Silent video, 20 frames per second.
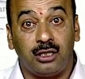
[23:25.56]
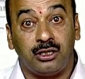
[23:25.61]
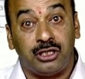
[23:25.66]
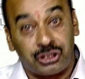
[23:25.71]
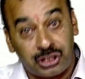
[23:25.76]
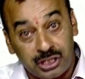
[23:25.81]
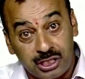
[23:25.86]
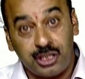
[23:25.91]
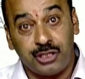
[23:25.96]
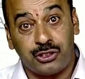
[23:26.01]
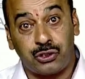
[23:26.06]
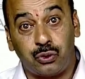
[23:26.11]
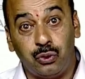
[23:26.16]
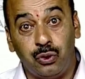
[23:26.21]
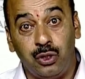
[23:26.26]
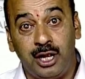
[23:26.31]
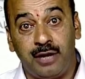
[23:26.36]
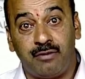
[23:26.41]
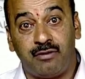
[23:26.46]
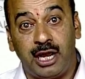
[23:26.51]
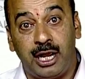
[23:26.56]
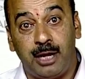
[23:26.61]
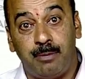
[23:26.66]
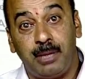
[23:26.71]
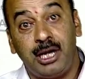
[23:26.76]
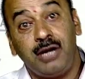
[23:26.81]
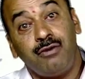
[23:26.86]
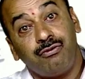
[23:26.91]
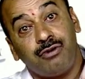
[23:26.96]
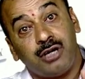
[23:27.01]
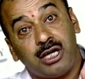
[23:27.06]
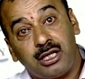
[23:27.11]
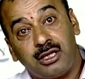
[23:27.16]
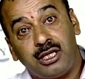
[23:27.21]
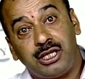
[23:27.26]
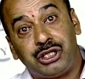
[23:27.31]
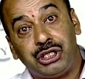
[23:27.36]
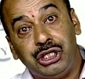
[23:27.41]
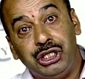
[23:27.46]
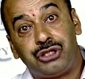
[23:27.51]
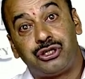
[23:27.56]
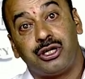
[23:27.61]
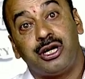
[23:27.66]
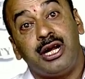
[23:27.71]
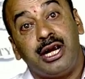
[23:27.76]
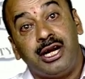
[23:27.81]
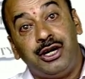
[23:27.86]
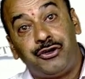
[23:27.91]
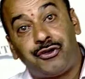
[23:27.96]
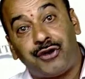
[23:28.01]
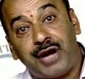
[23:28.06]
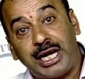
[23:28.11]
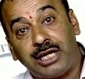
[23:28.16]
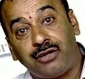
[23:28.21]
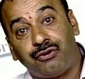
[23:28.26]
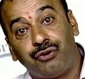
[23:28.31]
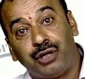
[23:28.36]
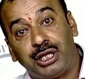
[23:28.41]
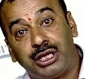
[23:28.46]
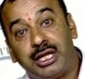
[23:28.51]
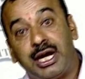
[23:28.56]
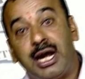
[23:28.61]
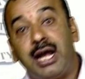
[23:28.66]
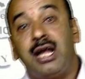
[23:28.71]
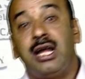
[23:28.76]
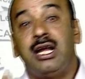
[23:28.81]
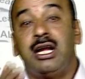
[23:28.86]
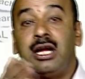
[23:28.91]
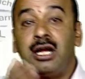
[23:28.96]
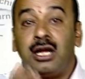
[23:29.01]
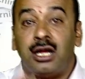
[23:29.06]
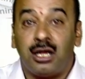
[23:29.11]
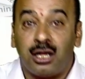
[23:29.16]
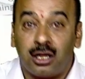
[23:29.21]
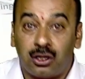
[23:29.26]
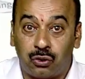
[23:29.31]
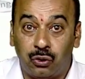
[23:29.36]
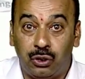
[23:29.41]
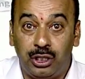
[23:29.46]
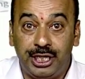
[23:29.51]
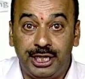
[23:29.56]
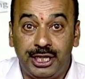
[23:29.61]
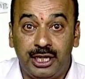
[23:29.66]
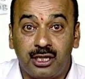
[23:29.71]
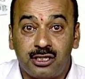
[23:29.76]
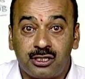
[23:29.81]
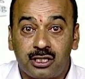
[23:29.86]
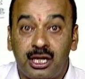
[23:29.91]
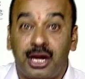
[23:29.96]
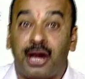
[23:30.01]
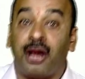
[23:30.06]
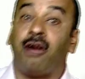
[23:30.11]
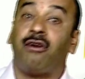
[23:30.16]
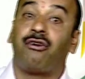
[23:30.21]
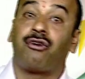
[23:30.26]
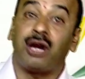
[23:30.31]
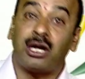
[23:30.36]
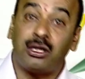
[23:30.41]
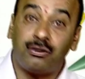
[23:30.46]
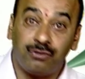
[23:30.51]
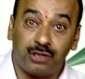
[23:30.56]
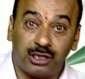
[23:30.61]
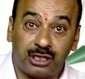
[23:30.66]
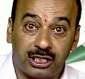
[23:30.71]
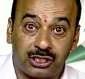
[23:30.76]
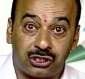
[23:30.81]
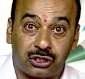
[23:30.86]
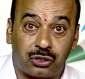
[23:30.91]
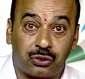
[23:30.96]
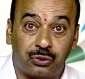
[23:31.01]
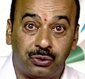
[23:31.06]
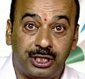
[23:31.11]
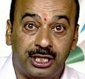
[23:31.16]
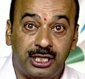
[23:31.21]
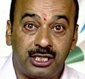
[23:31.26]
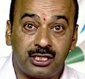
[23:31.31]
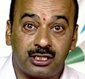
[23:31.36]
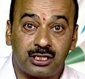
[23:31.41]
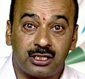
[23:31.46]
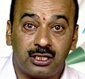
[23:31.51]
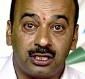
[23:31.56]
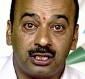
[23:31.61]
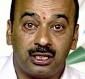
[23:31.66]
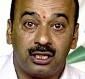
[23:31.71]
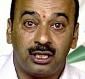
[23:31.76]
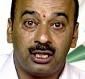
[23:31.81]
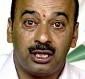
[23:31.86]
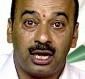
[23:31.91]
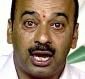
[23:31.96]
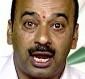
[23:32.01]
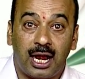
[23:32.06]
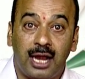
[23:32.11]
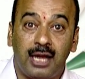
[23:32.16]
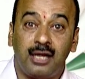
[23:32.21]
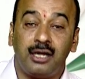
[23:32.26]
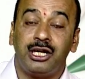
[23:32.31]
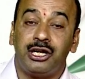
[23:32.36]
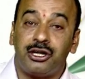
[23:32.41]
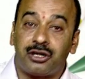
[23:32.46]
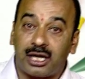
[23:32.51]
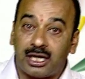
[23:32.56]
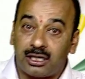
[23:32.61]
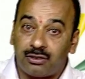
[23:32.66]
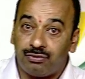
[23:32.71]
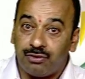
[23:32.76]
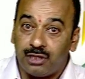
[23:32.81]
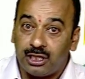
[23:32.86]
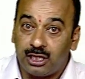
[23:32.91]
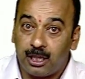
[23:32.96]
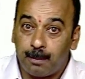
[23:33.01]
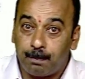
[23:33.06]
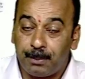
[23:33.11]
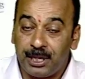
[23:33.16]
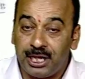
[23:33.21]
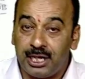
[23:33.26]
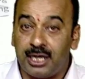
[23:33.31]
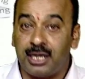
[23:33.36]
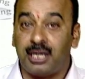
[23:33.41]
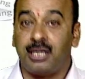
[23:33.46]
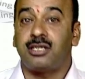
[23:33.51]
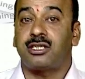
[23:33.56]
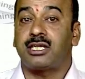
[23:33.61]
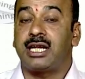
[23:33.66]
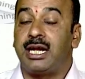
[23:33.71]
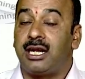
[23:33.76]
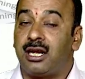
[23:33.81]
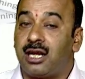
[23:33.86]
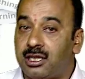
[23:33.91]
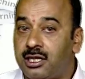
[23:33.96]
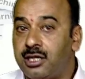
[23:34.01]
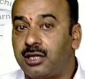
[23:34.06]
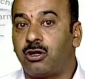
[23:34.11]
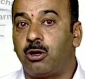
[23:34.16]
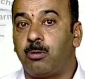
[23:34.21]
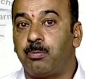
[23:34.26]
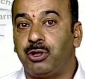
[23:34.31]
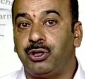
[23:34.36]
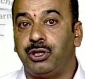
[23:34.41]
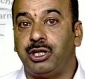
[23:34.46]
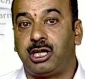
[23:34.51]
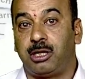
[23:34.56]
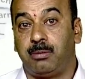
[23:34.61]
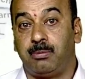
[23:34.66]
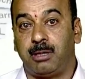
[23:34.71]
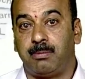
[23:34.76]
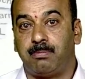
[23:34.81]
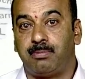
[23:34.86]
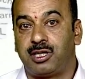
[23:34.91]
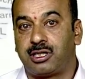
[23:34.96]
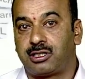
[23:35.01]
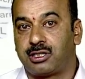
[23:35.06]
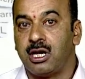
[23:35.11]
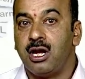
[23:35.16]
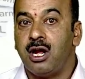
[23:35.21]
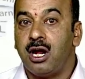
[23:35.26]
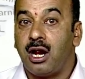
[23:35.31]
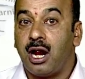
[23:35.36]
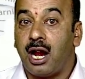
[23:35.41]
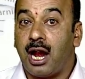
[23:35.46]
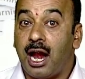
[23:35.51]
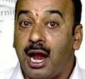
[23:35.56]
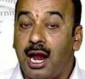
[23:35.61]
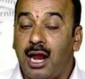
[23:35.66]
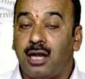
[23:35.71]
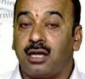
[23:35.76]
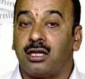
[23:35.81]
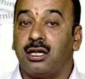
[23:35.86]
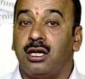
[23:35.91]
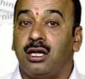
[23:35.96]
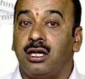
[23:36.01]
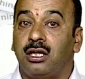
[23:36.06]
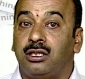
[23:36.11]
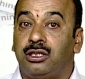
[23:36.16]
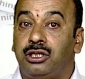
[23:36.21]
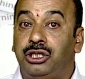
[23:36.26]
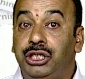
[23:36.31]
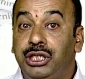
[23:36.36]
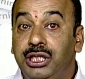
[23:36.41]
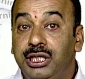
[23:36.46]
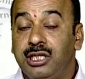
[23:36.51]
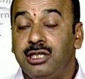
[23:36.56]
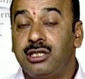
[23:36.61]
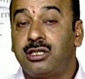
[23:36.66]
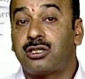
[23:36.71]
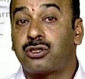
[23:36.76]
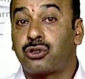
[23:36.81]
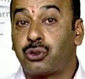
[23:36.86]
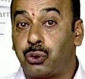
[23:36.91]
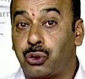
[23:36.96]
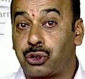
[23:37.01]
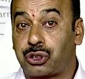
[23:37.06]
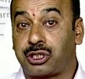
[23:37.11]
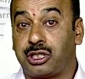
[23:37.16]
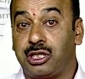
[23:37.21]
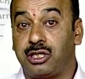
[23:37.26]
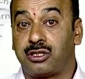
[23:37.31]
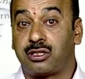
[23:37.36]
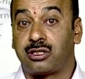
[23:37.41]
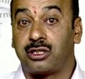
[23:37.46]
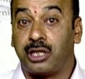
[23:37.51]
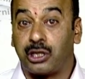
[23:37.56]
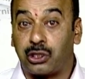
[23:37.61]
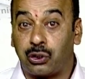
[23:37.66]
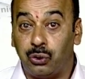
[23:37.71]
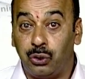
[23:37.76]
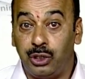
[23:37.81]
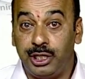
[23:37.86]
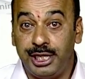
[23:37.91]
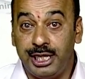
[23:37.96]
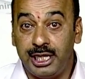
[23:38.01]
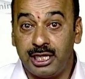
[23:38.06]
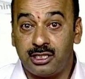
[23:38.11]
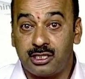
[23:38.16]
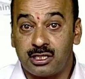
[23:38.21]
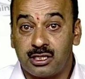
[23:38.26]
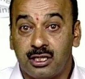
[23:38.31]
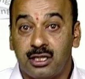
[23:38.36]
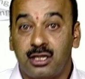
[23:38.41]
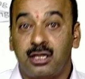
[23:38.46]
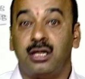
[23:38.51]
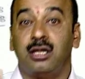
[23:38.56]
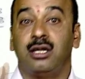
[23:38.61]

This is the school environment where the teacher interact with the colleagues, interact with the students and interact with the parents and other community members. And these sources, the colleagues,